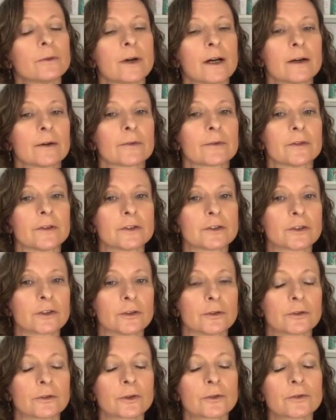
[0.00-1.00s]
health
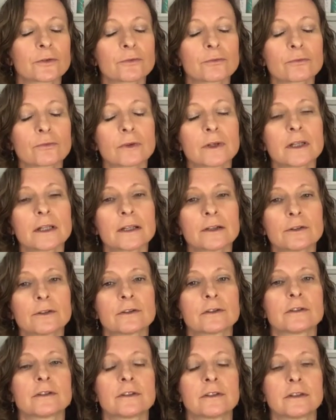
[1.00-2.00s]
issues. So it's really good
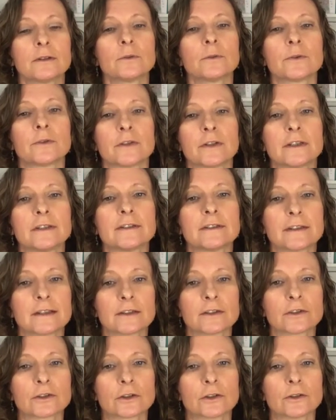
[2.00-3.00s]
to deal with these
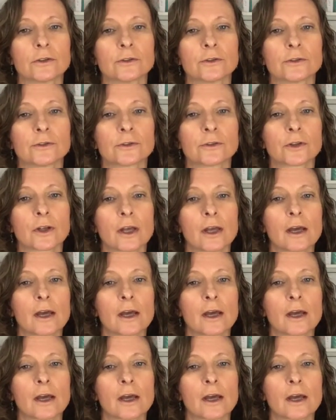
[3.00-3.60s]
issues.